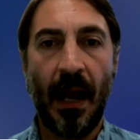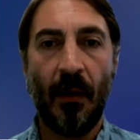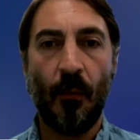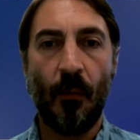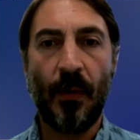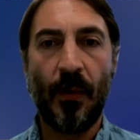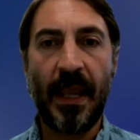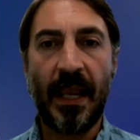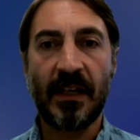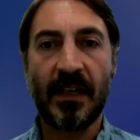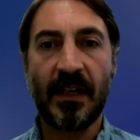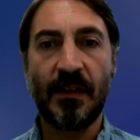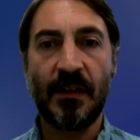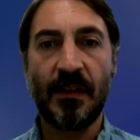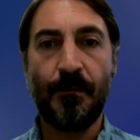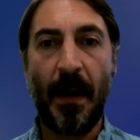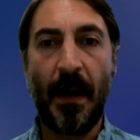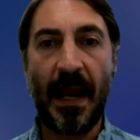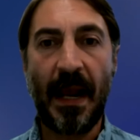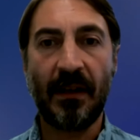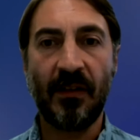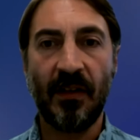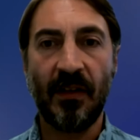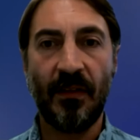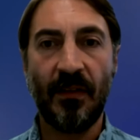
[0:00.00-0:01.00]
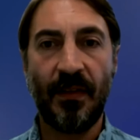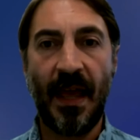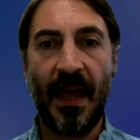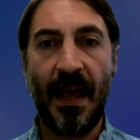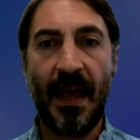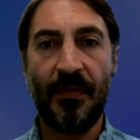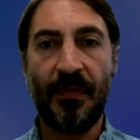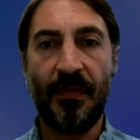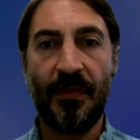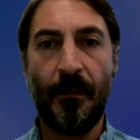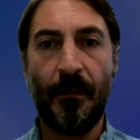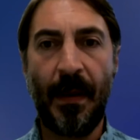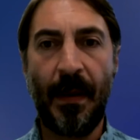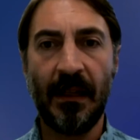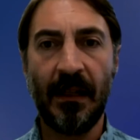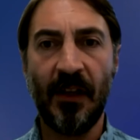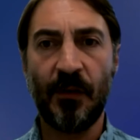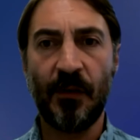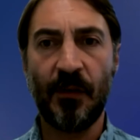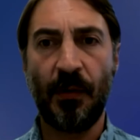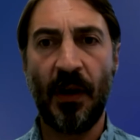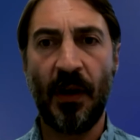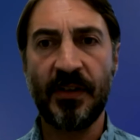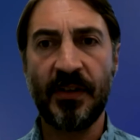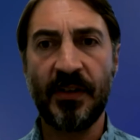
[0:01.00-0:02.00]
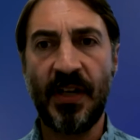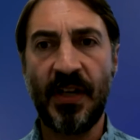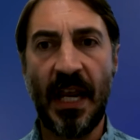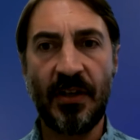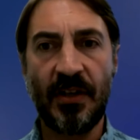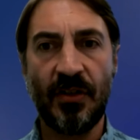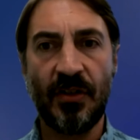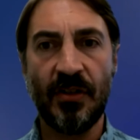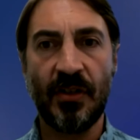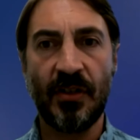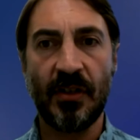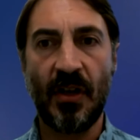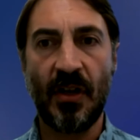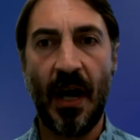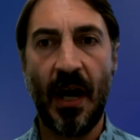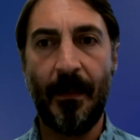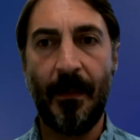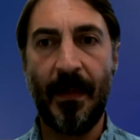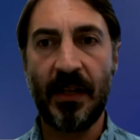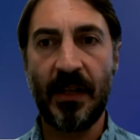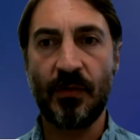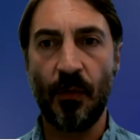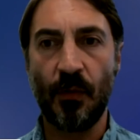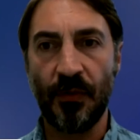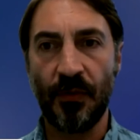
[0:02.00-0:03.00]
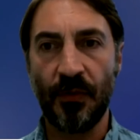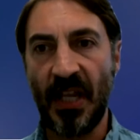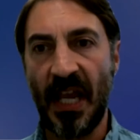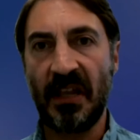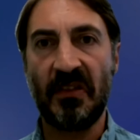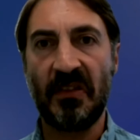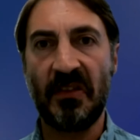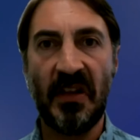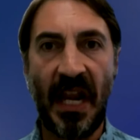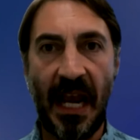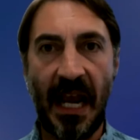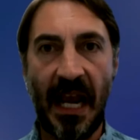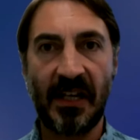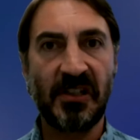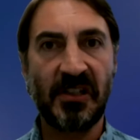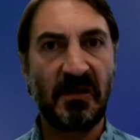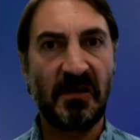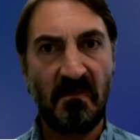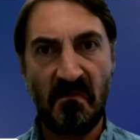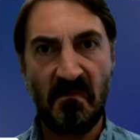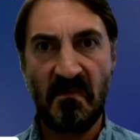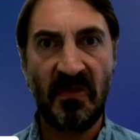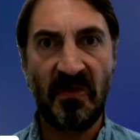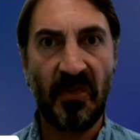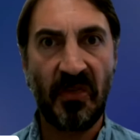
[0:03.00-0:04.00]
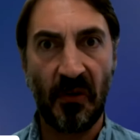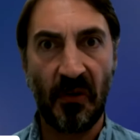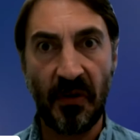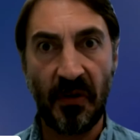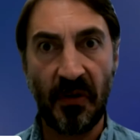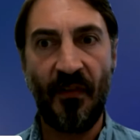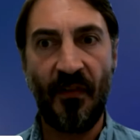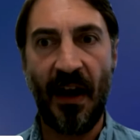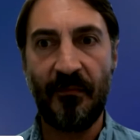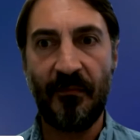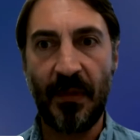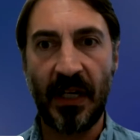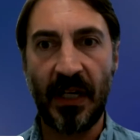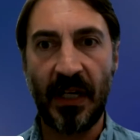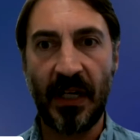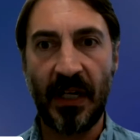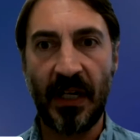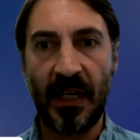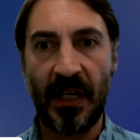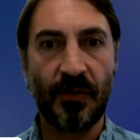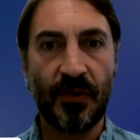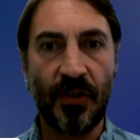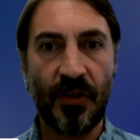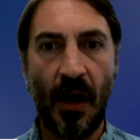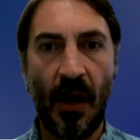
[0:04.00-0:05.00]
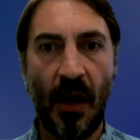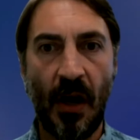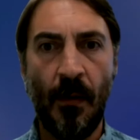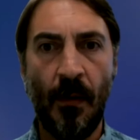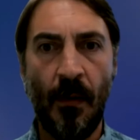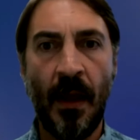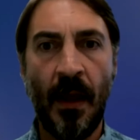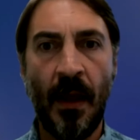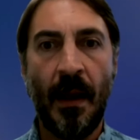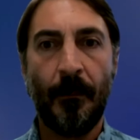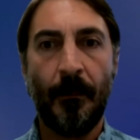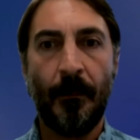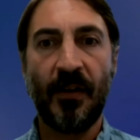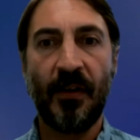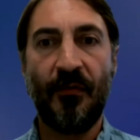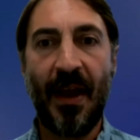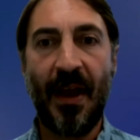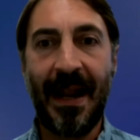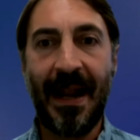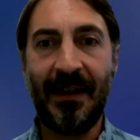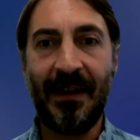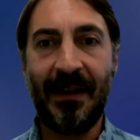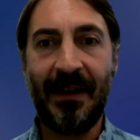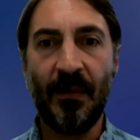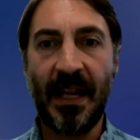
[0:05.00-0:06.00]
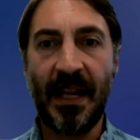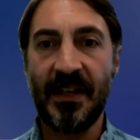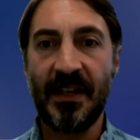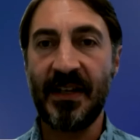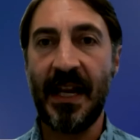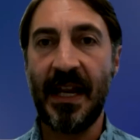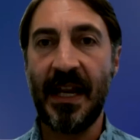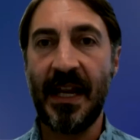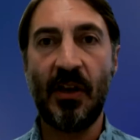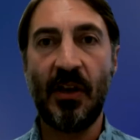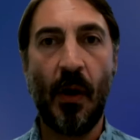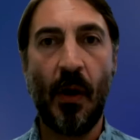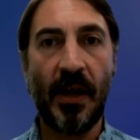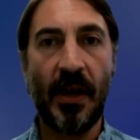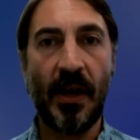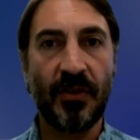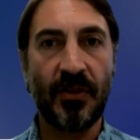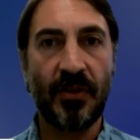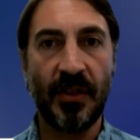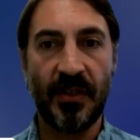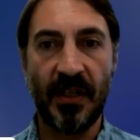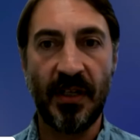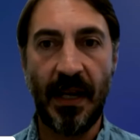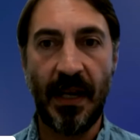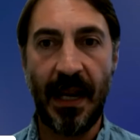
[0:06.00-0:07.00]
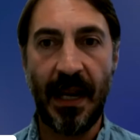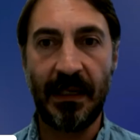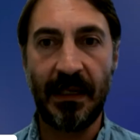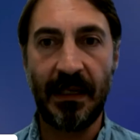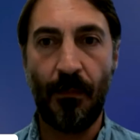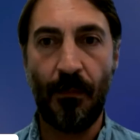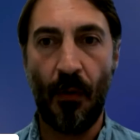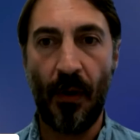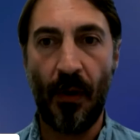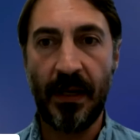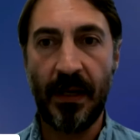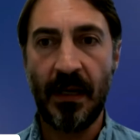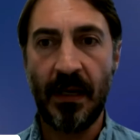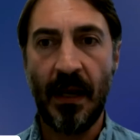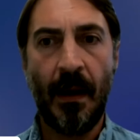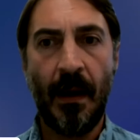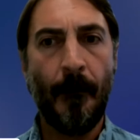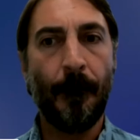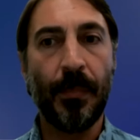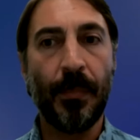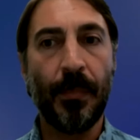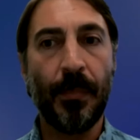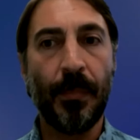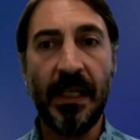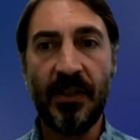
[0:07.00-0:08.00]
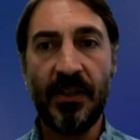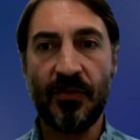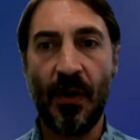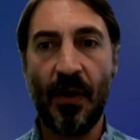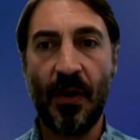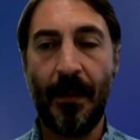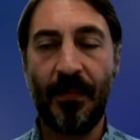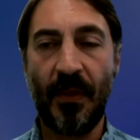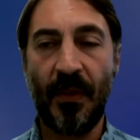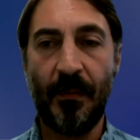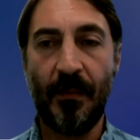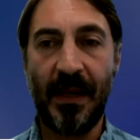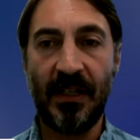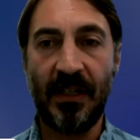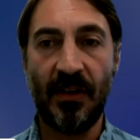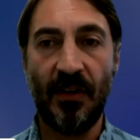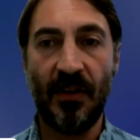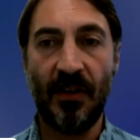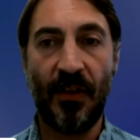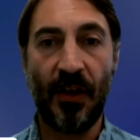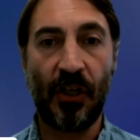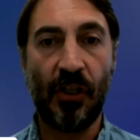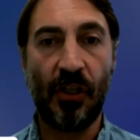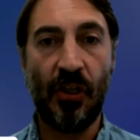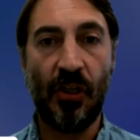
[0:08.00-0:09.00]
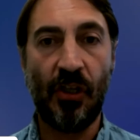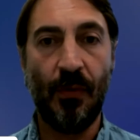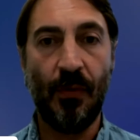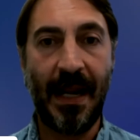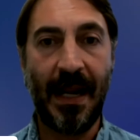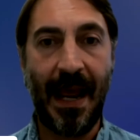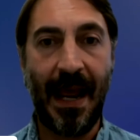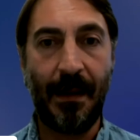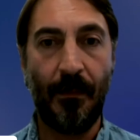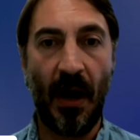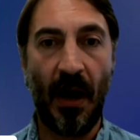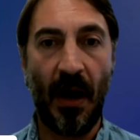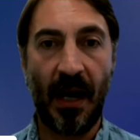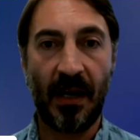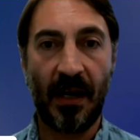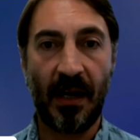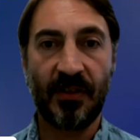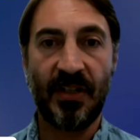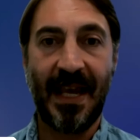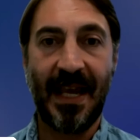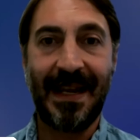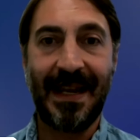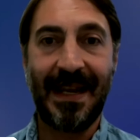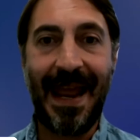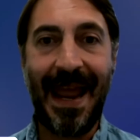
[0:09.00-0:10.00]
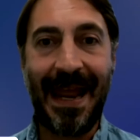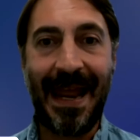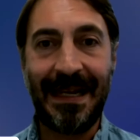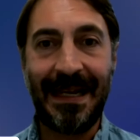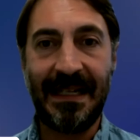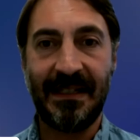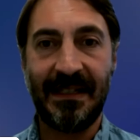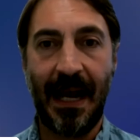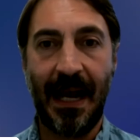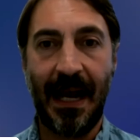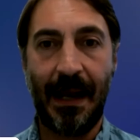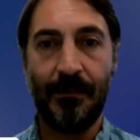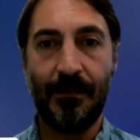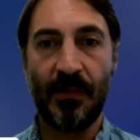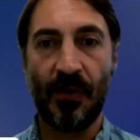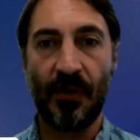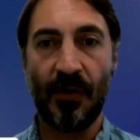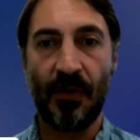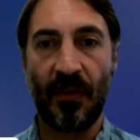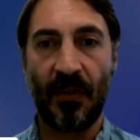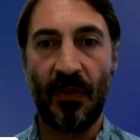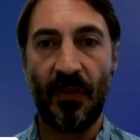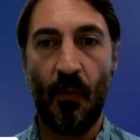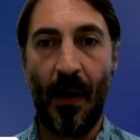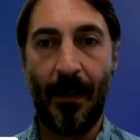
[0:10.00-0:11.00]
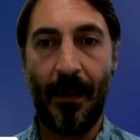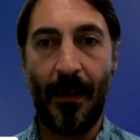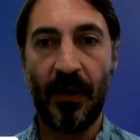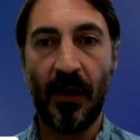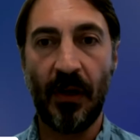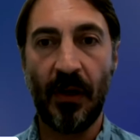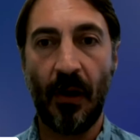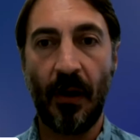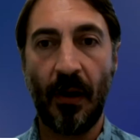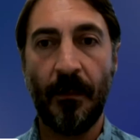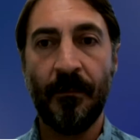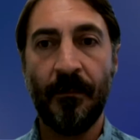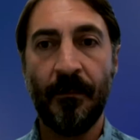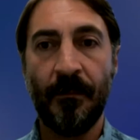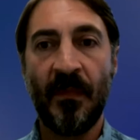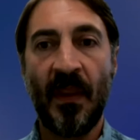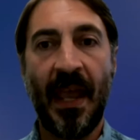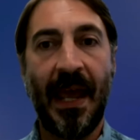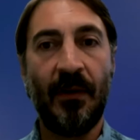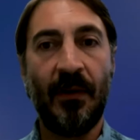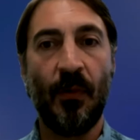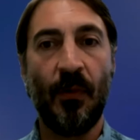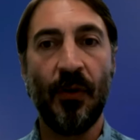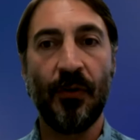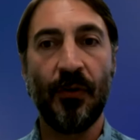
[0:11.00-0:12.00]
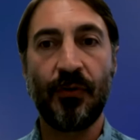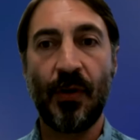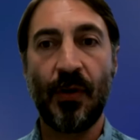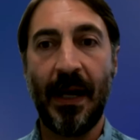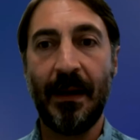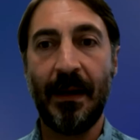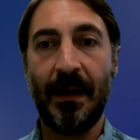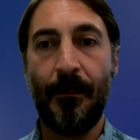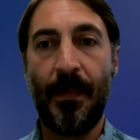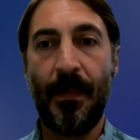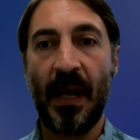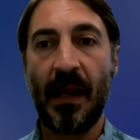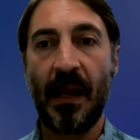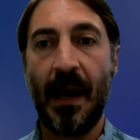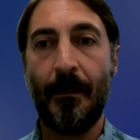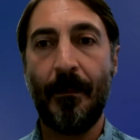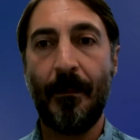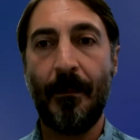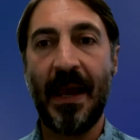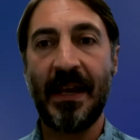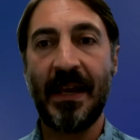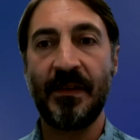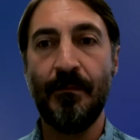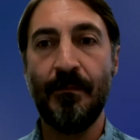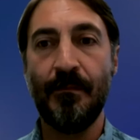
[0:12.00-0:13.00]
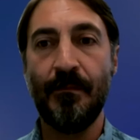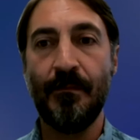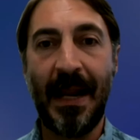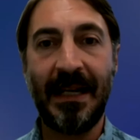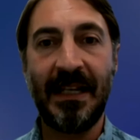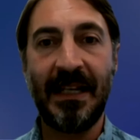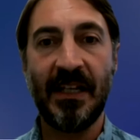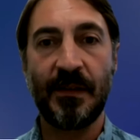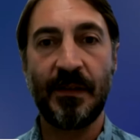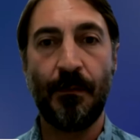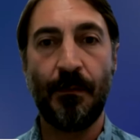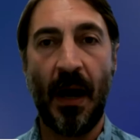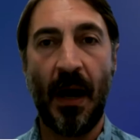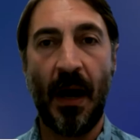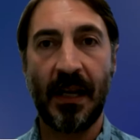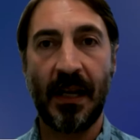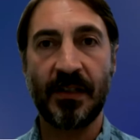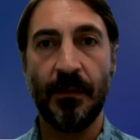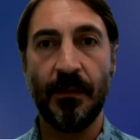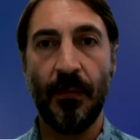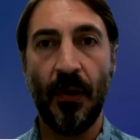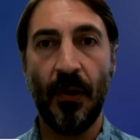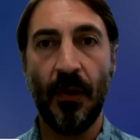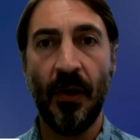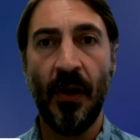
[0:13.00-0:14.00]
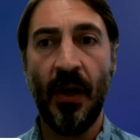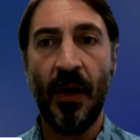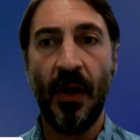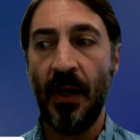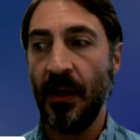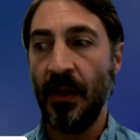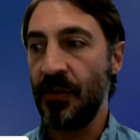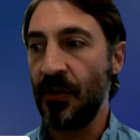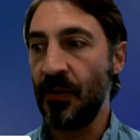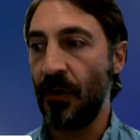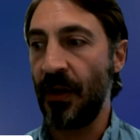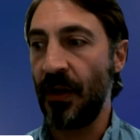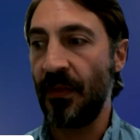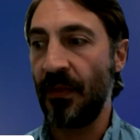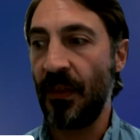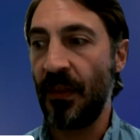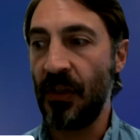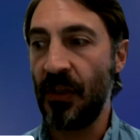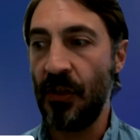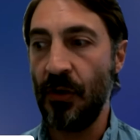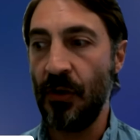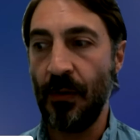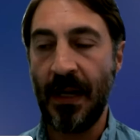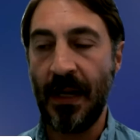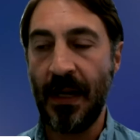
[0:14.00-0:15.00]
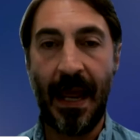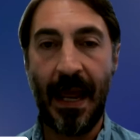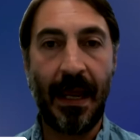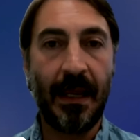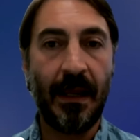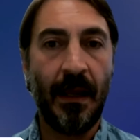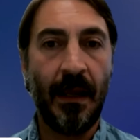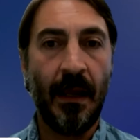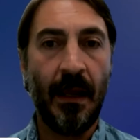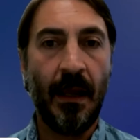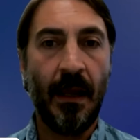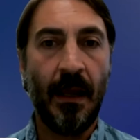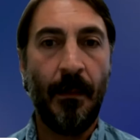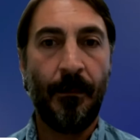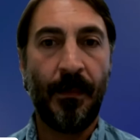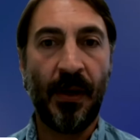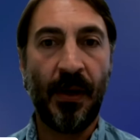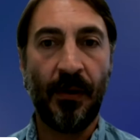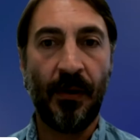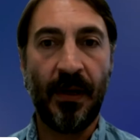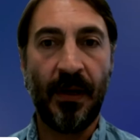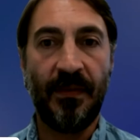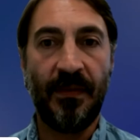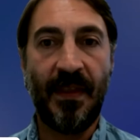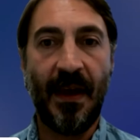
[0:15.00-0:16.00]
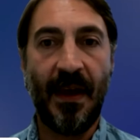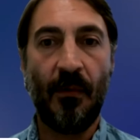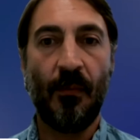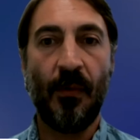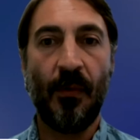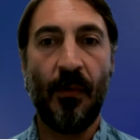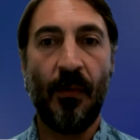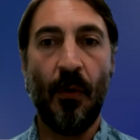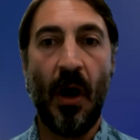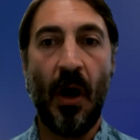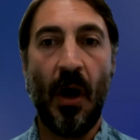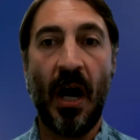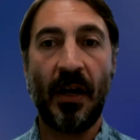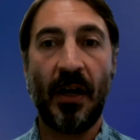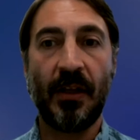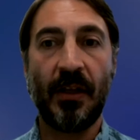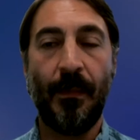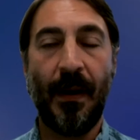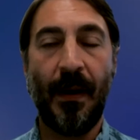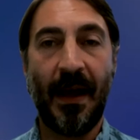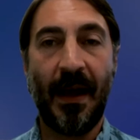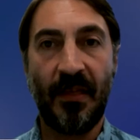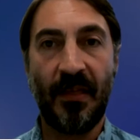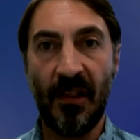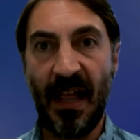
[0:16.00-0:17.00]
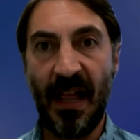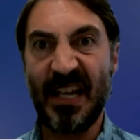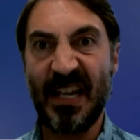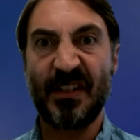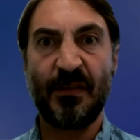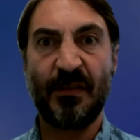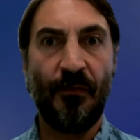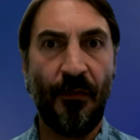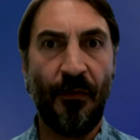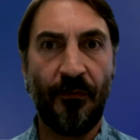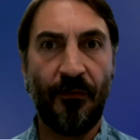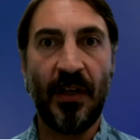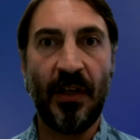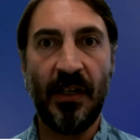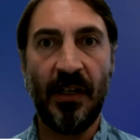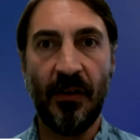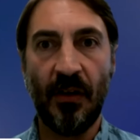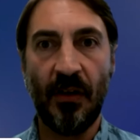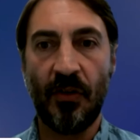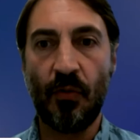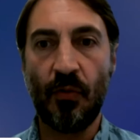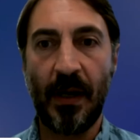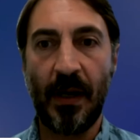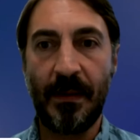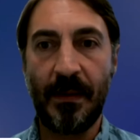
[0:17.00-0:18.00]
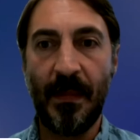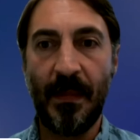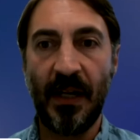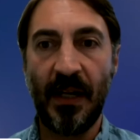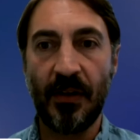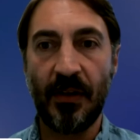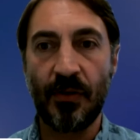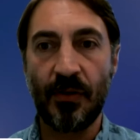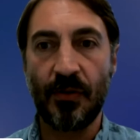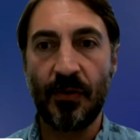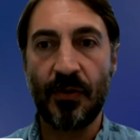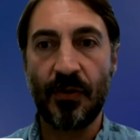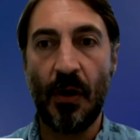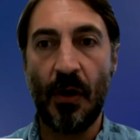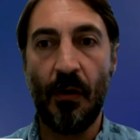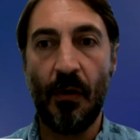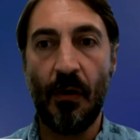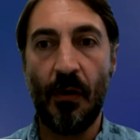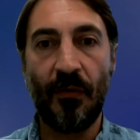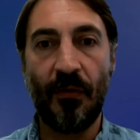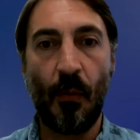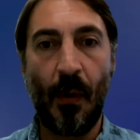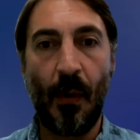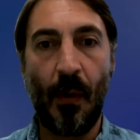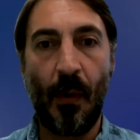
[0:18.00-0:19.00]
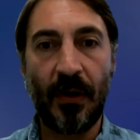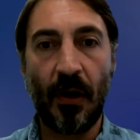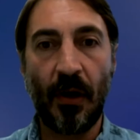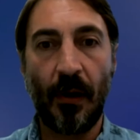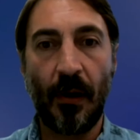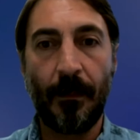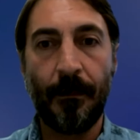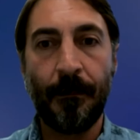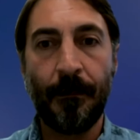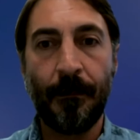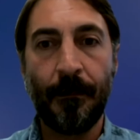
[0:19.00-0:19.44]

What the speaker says: We expect that the panelist presentations and comments will take the next 35 minutes or so, but if anyone has any questions at any point, please drop them into the Q&A box at any time during the webinar, and we'll try to pick up as many as possible during the Q&A period that will occupy the last 15 to 20 minutes or so of the webinar.